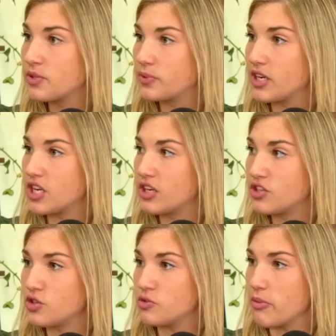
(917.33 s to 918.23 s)
preaching to
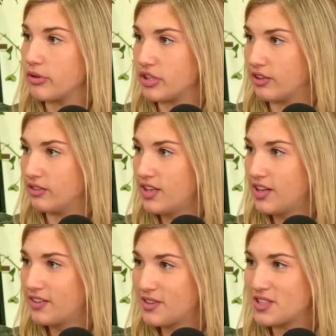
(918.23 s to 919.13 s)
Jewish people too,
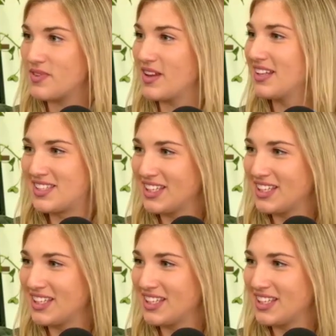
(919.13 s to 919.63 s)
which means